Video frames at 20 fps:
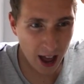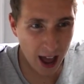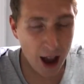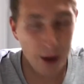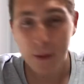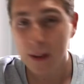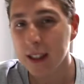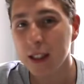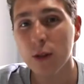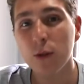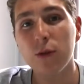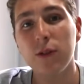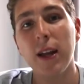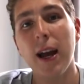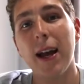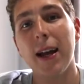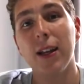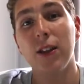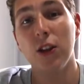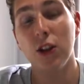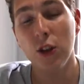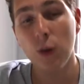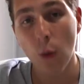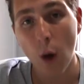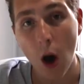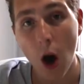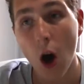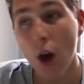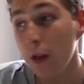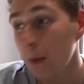every single day that you
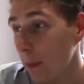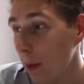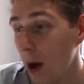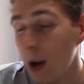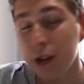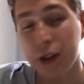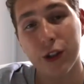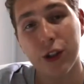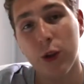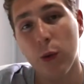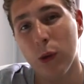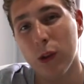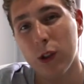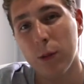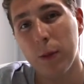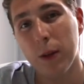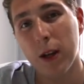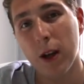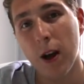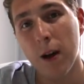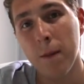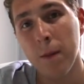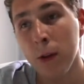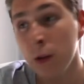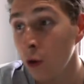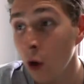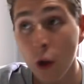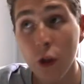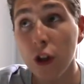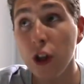are the person that you want to become.
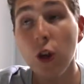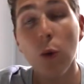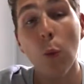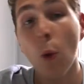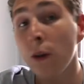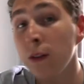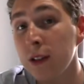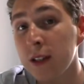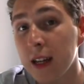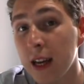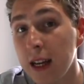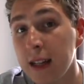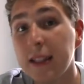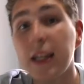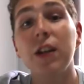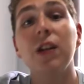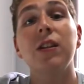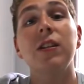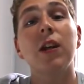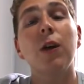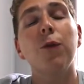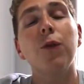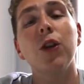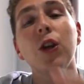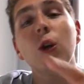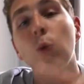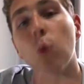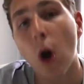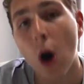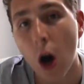Not that you want it, tell yourself that
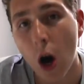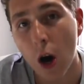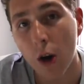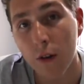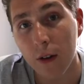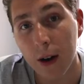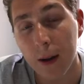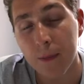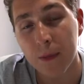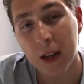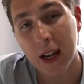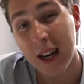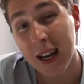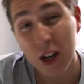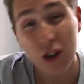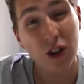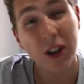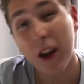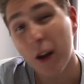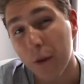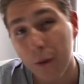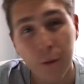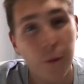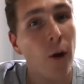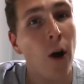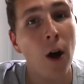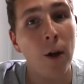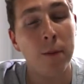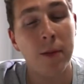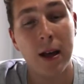you are it. And literally
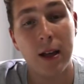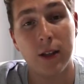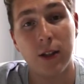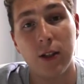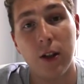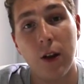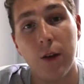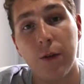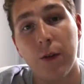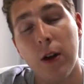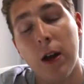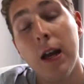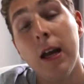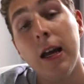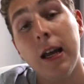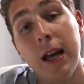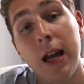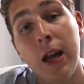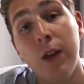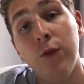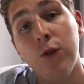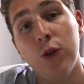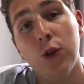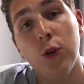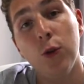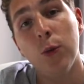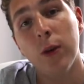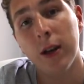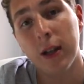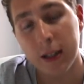affirm that stuff
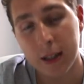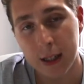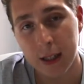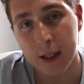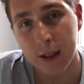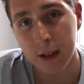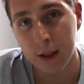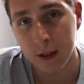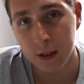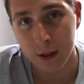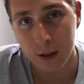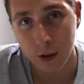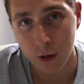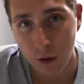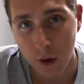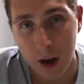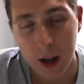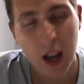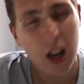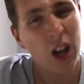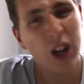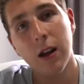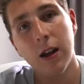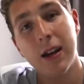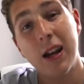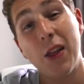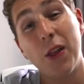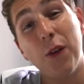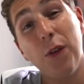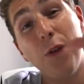into existence, all right?
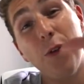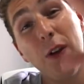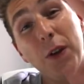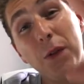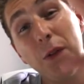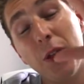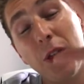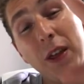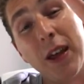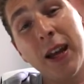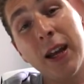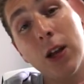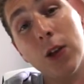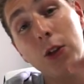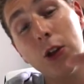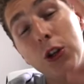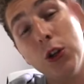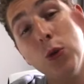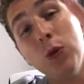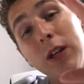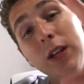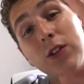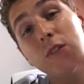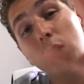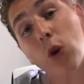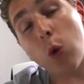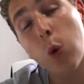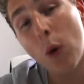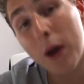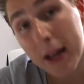Now, the fifth thing that you need to
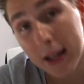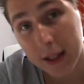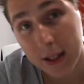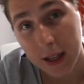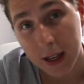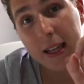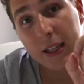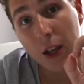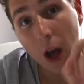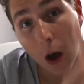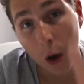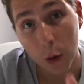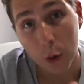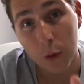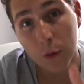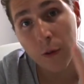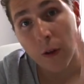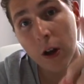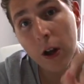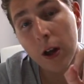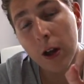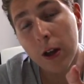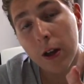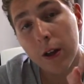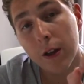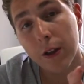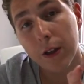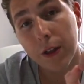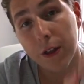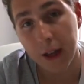quit is
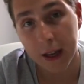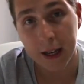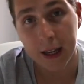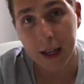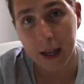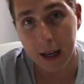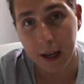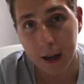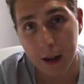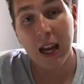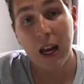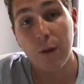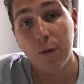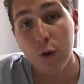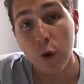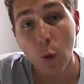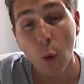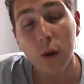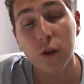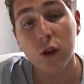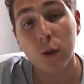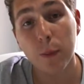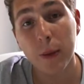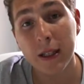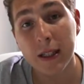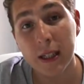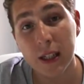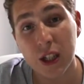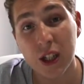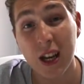overthinking. If you want to be
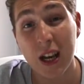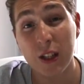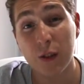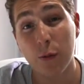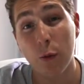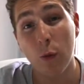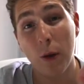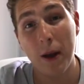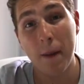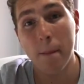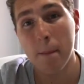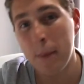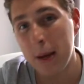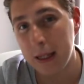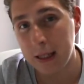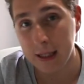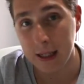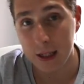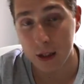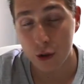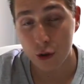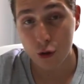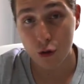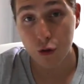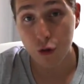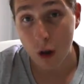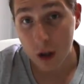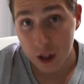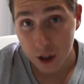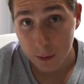successful in business,
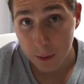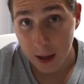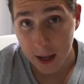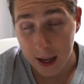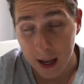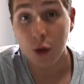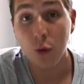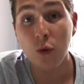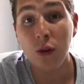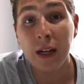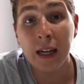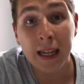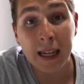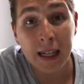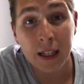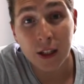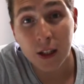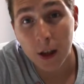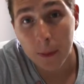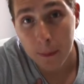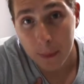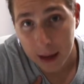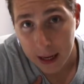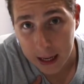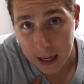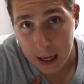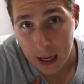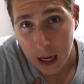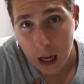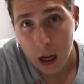trust me, you need to
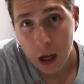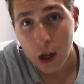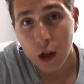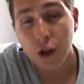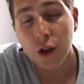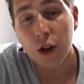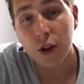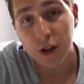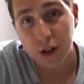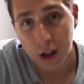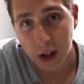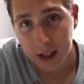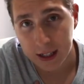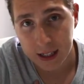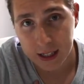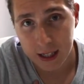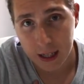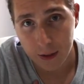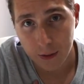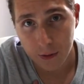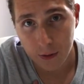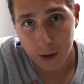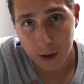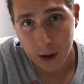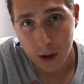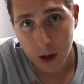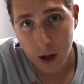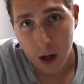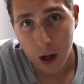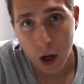be decisive.
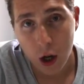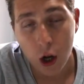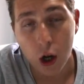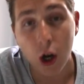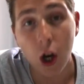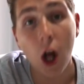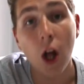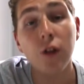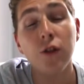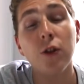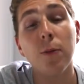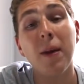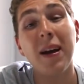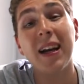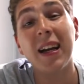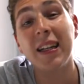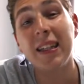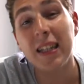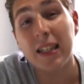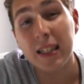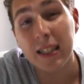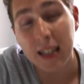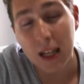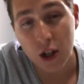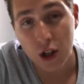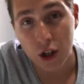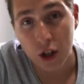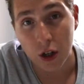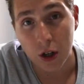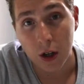Learn to make a
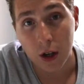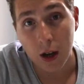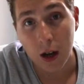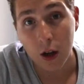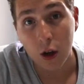decision